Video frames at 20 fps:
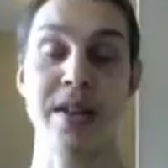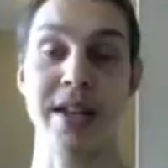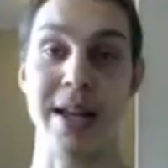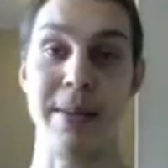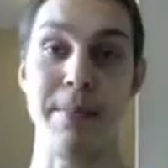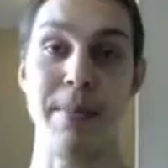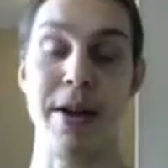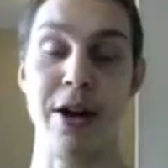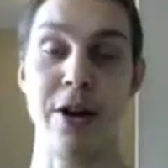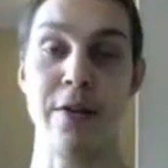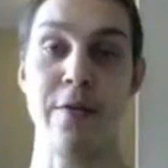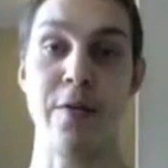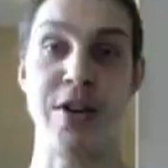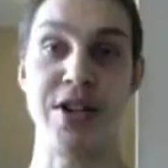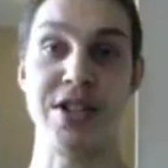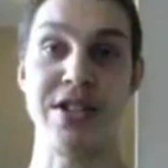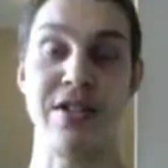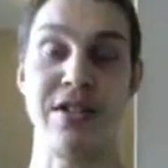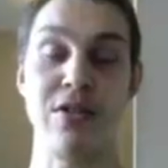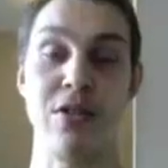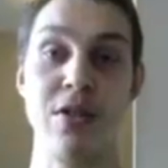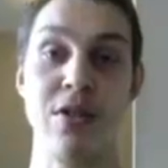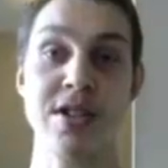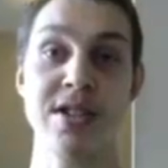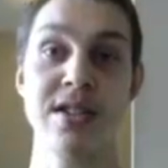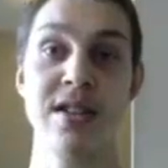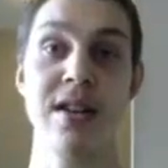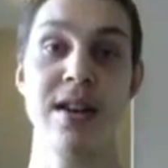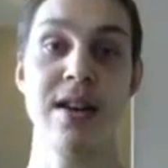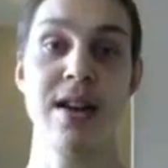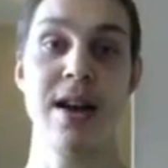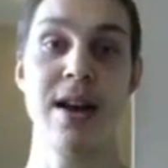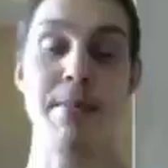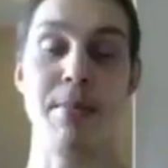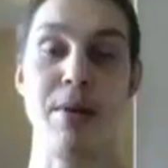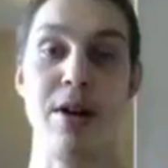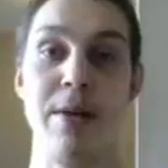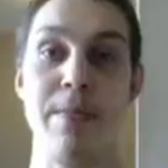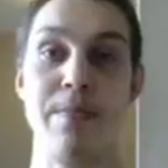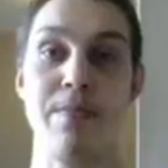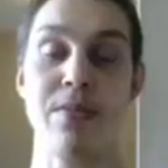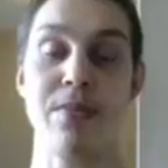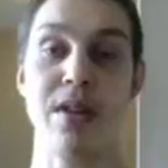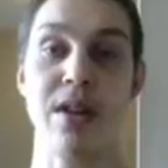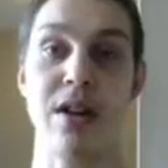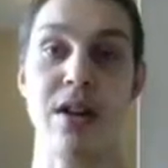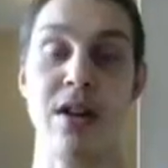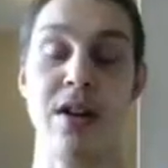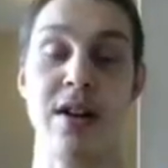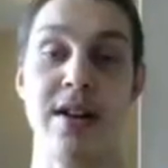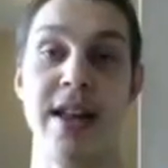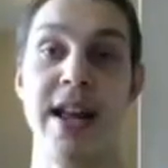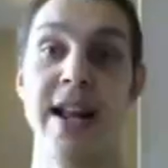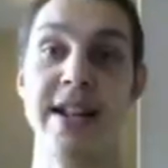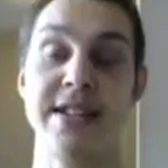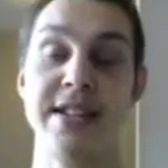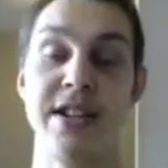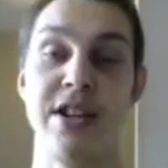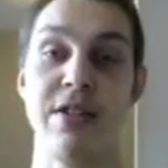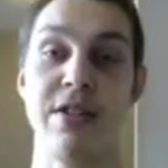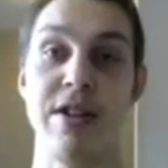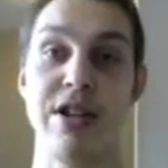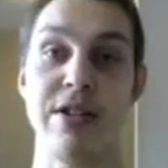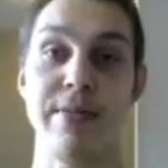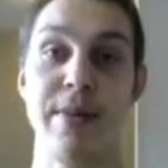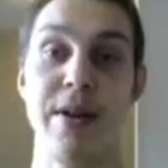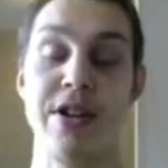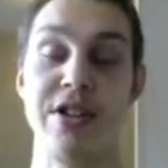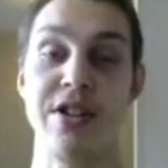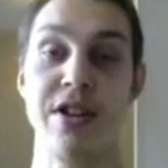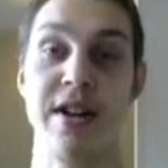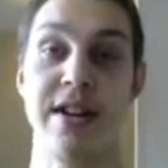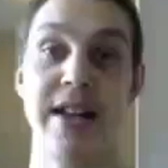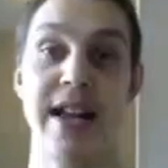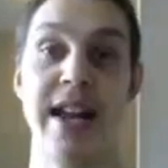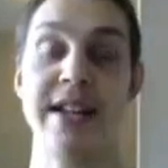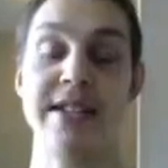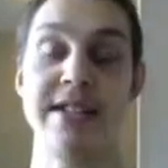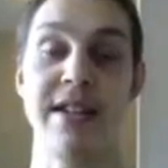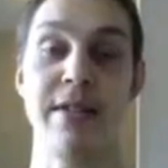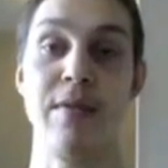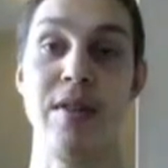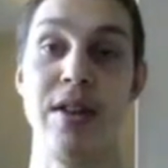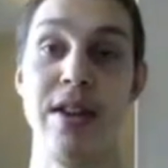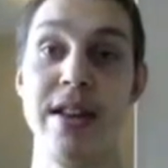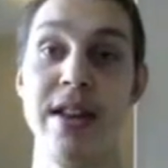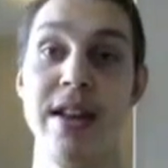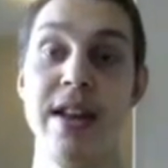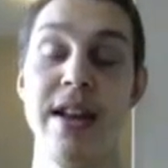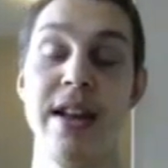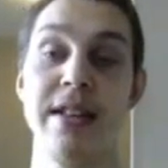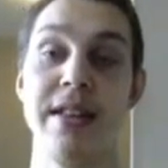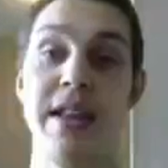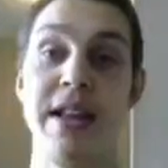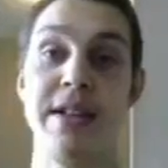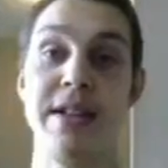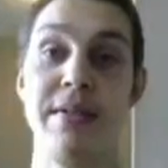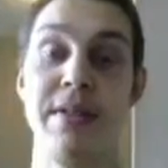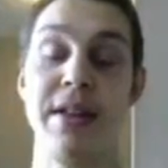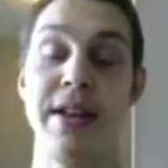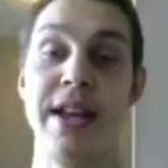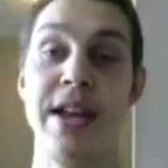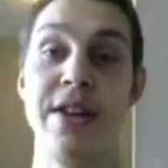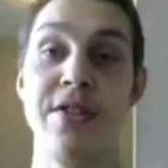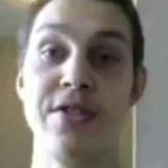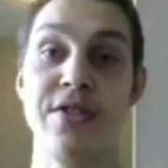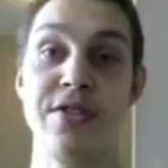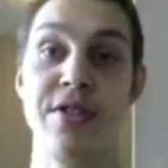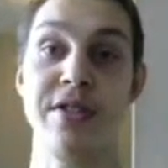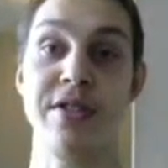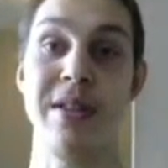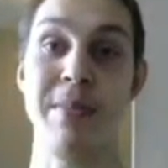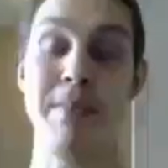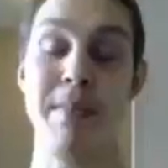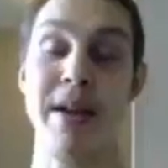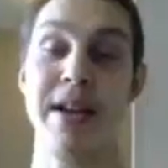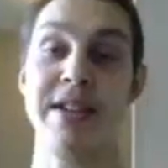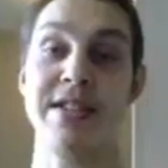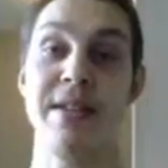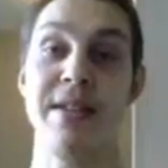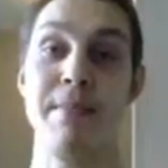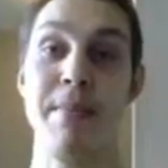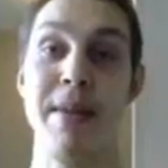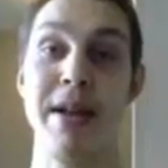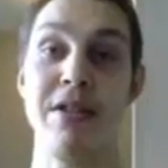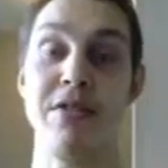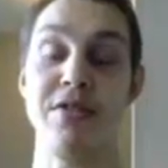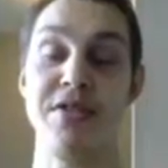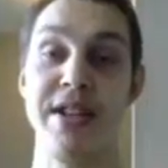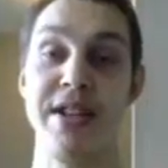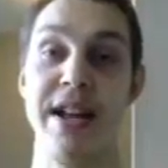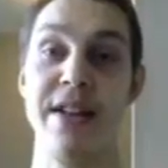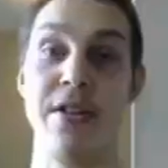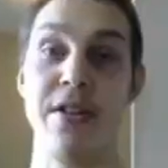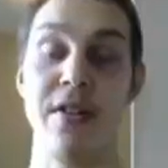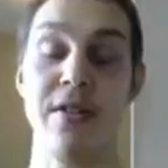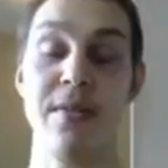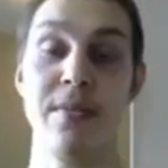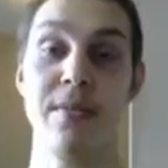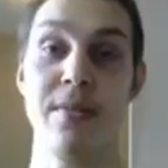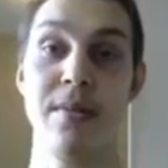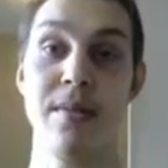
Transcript: Again, paraphrasing, of course, but God hates interracial marriage. God hates it when the kindred start to mix and mingle together.